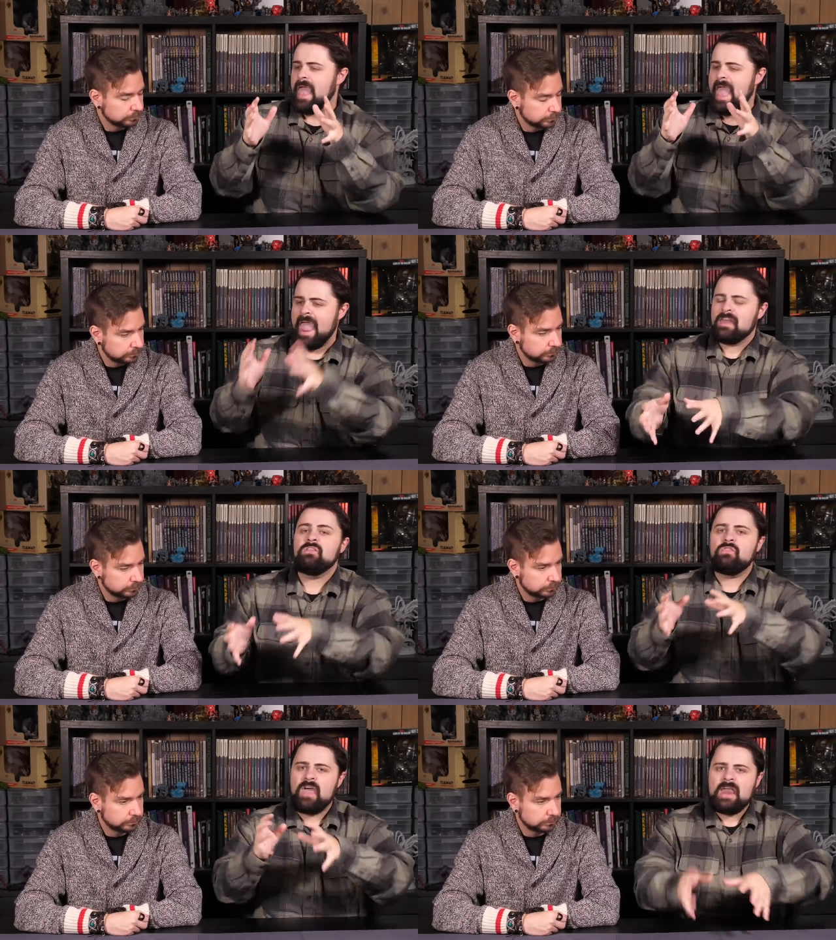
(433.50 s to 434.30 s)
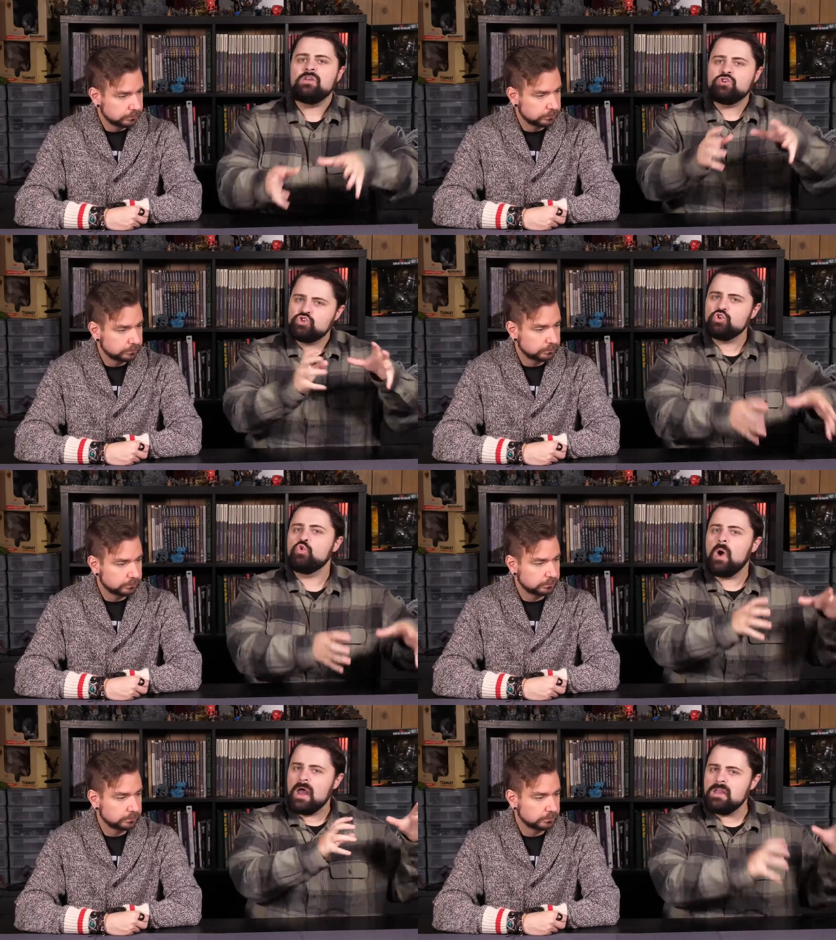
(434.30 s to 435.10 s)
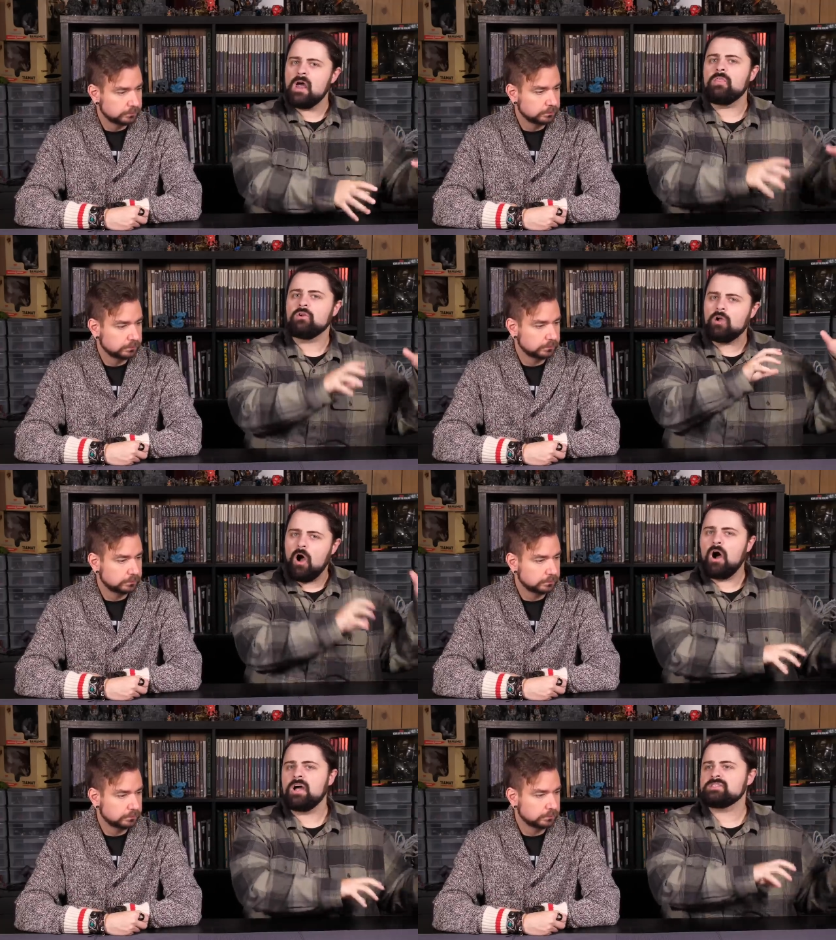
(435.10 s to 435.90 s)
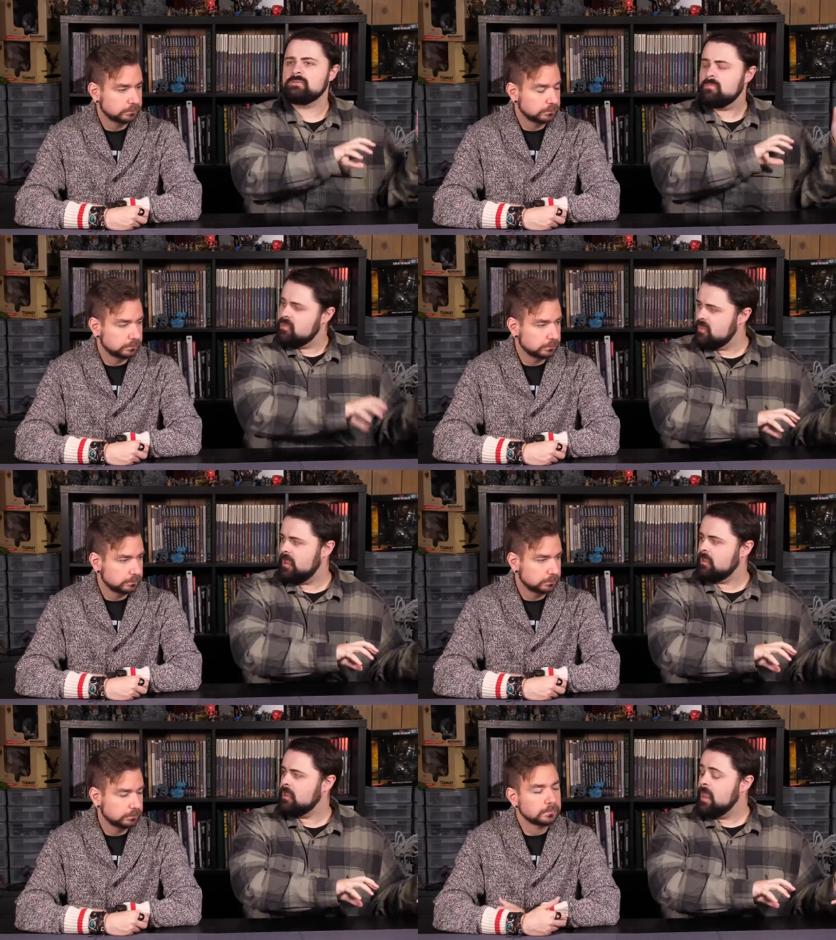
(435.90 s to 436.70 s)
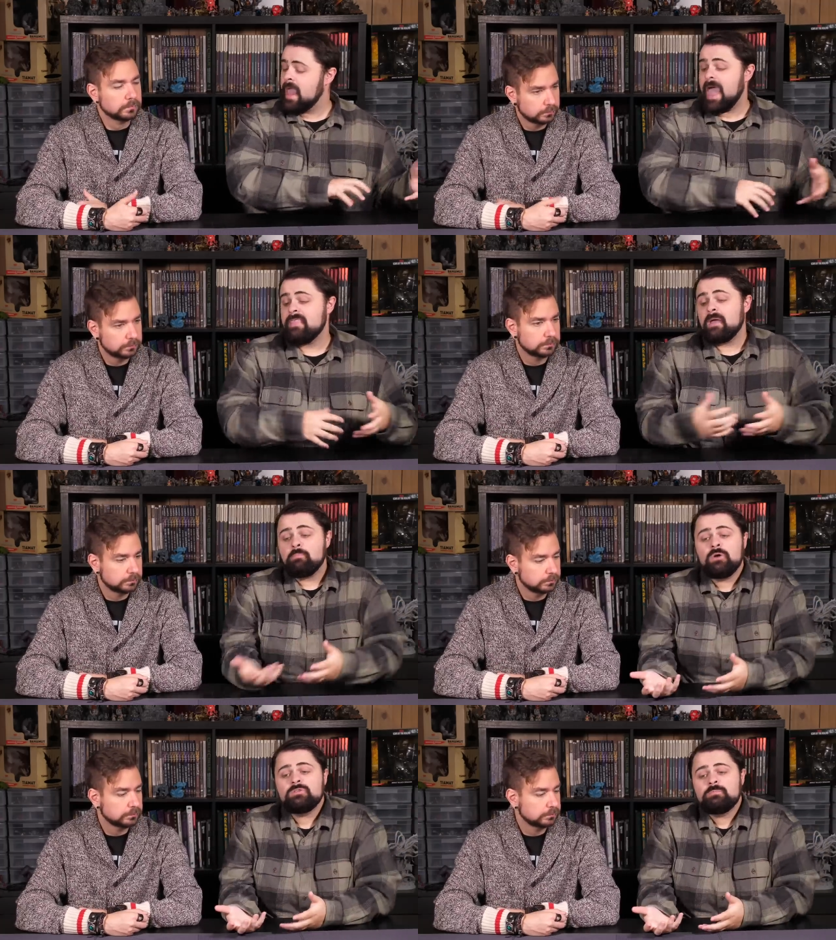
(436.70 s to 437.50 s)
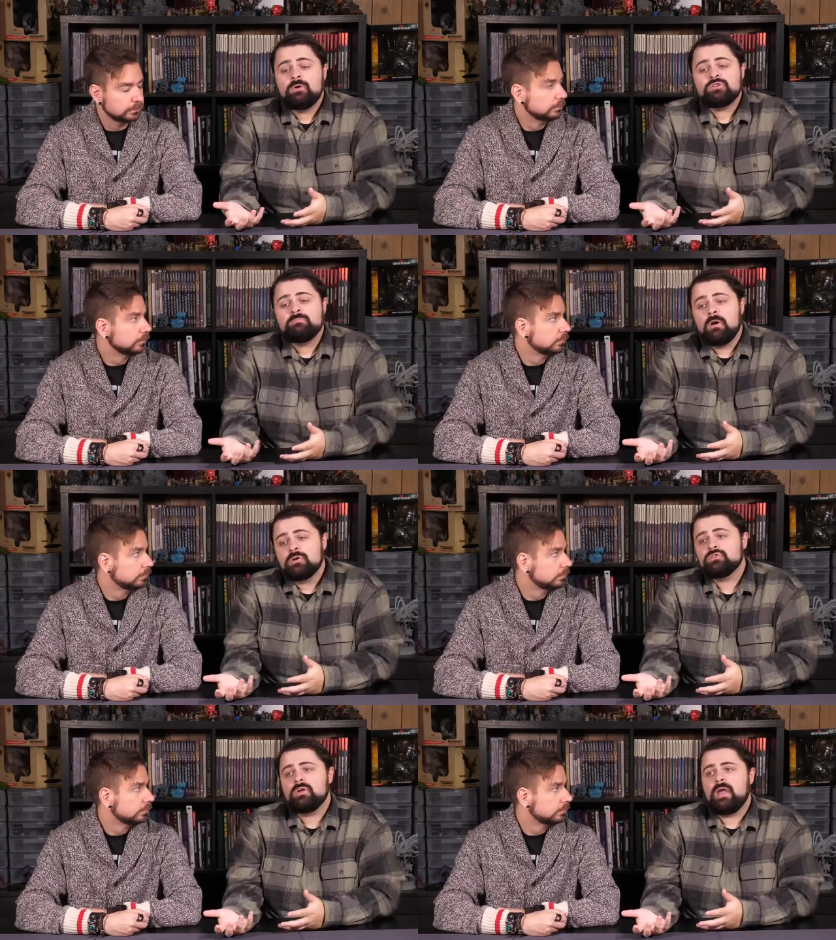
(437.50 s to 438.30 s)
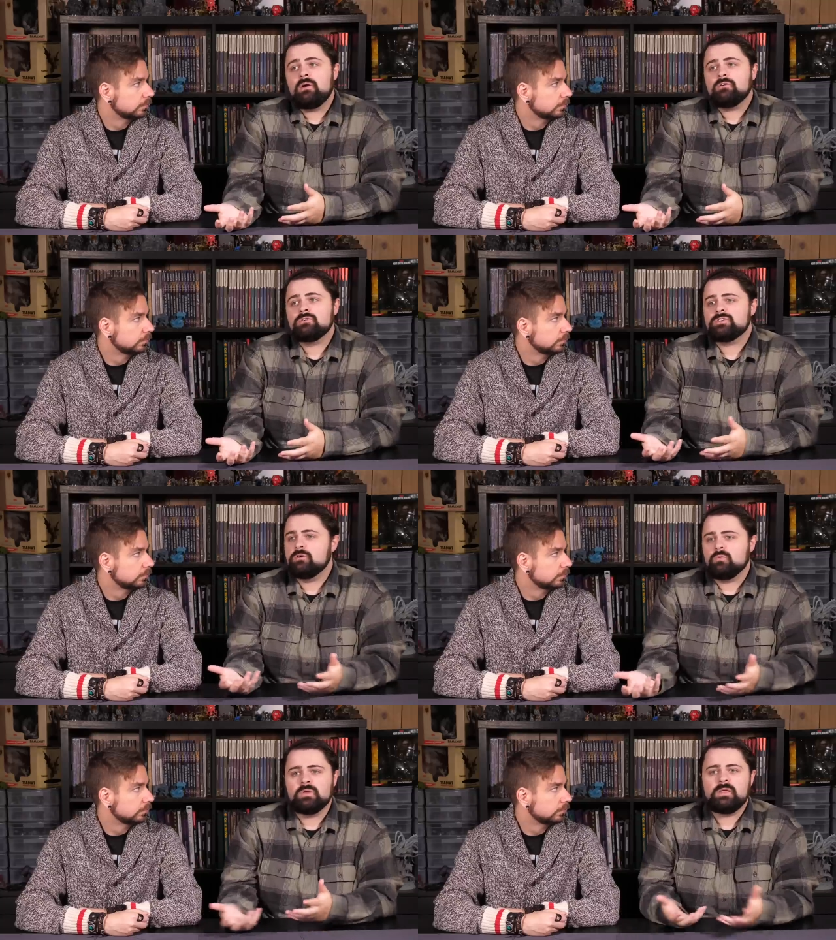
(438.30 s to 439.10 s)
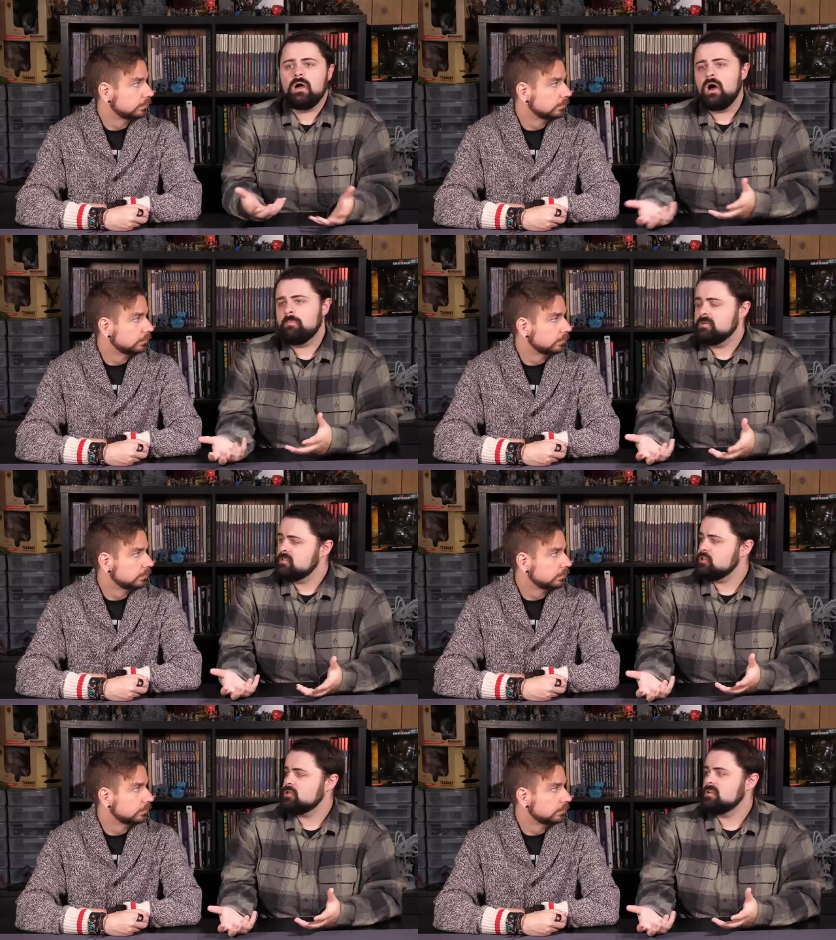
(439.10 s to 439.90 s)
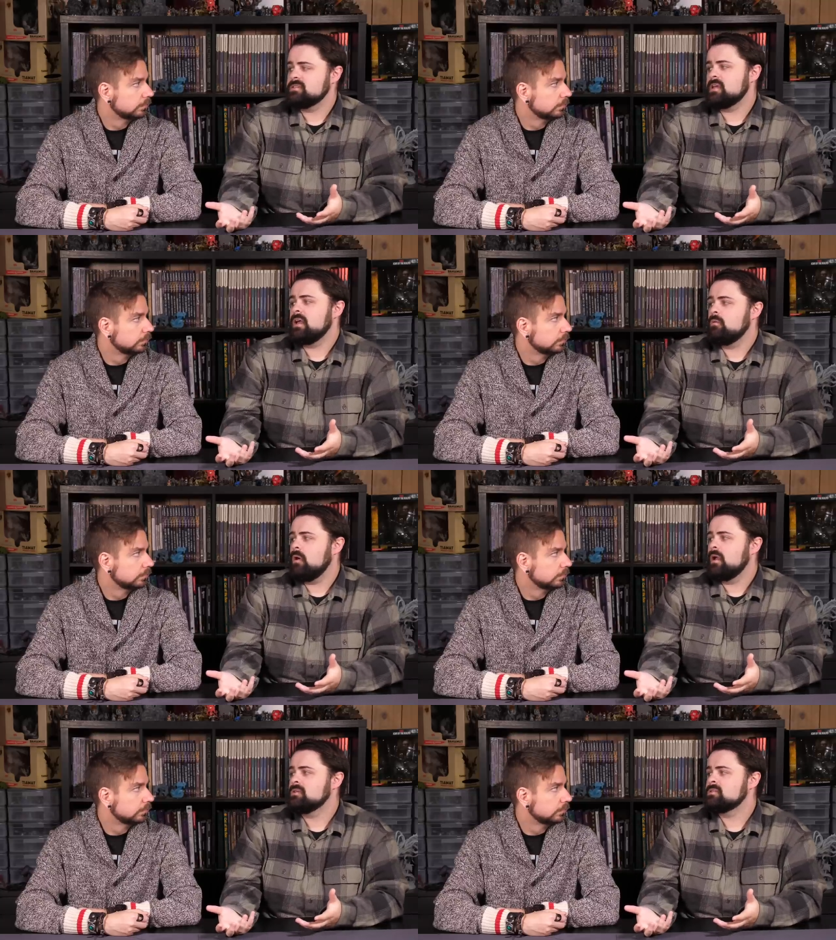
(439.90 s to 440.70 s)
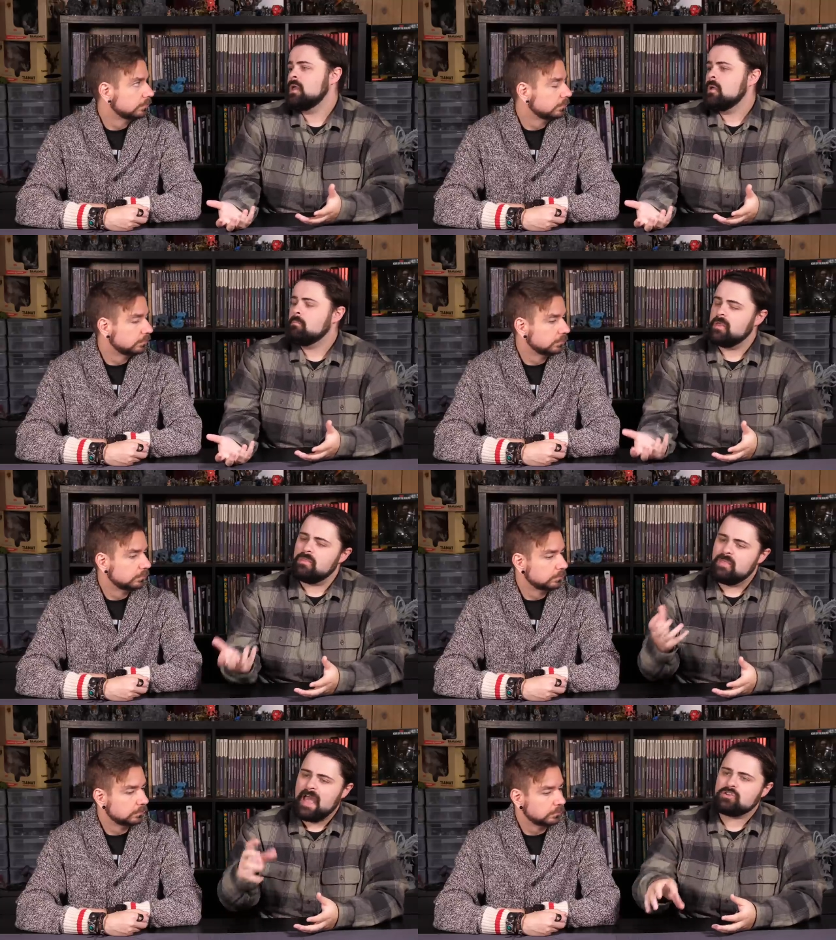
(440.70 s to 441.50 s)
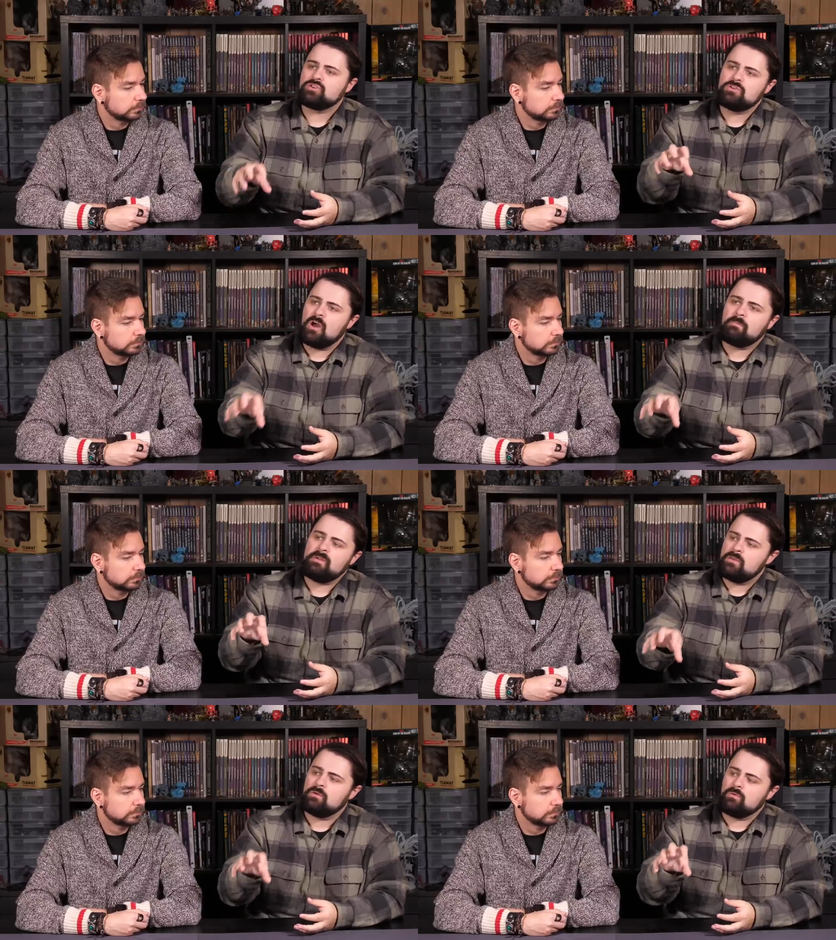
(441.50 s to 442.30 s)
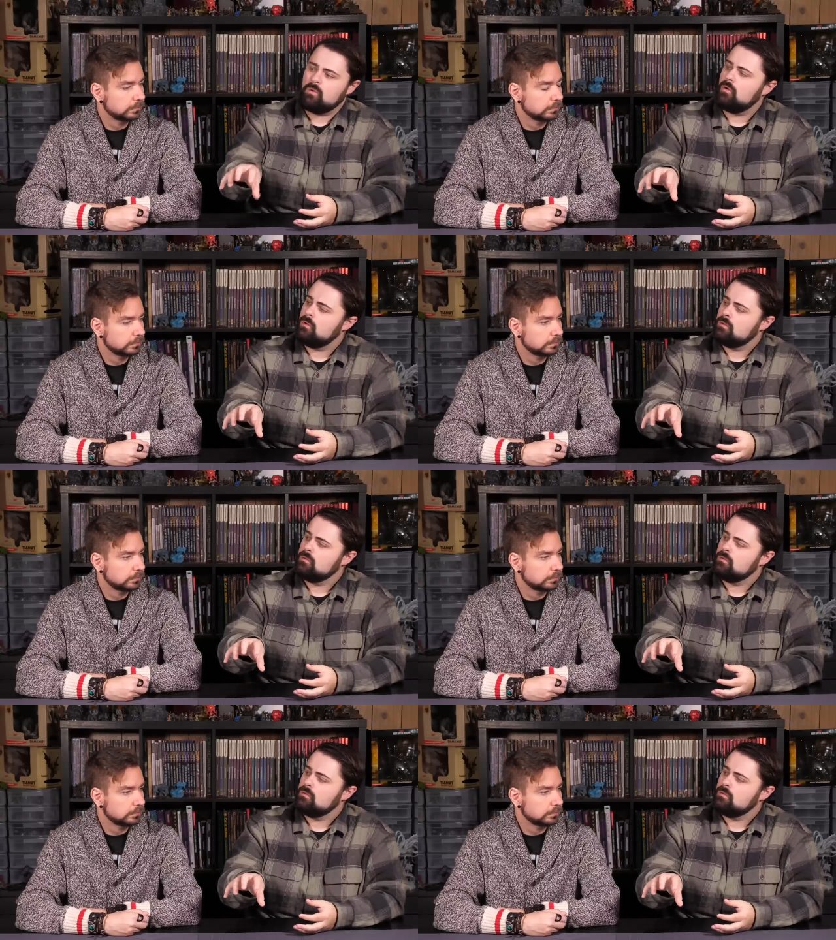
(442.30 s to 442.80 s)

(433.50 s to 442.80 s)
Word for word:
Speaker 1: and then do another awesome thing and that puts puts martial characters in a really odd position design wise. But that should not be their role,